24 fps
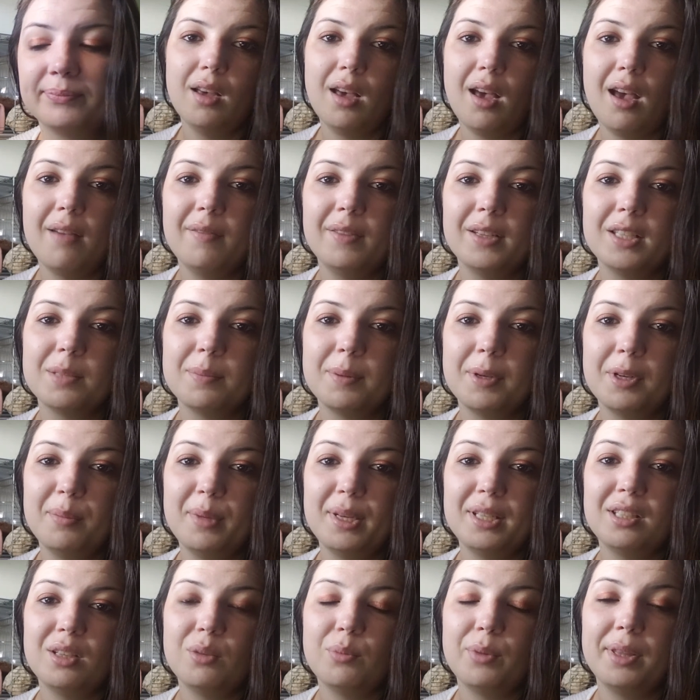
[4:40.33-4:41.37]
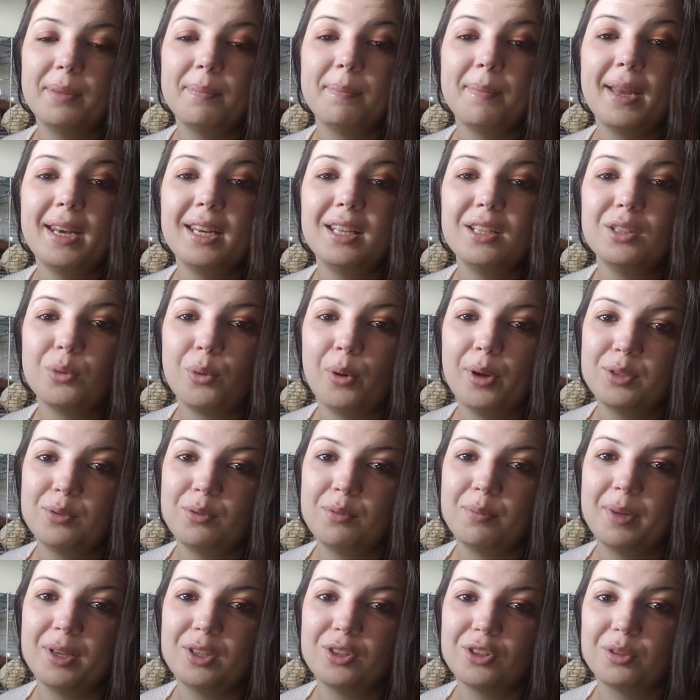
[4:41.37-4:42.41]
I've experimented with many toys
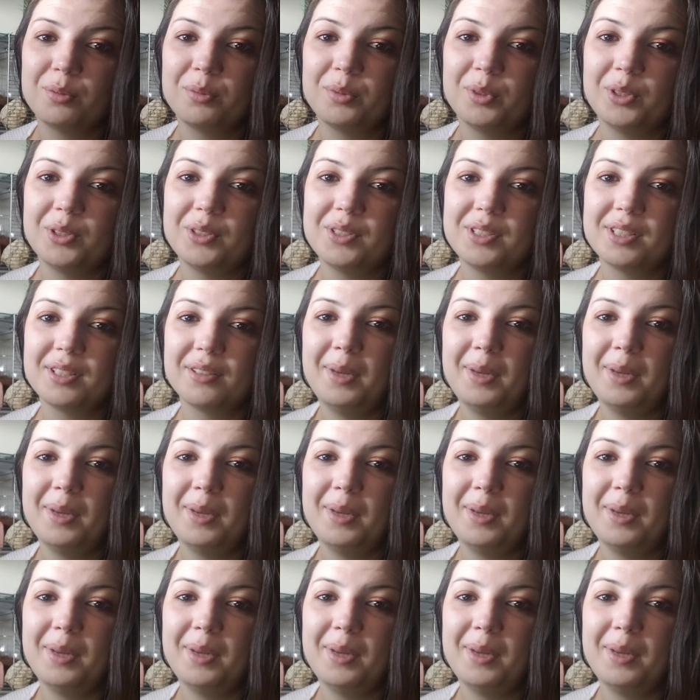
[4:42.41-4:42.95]
with my gerbils,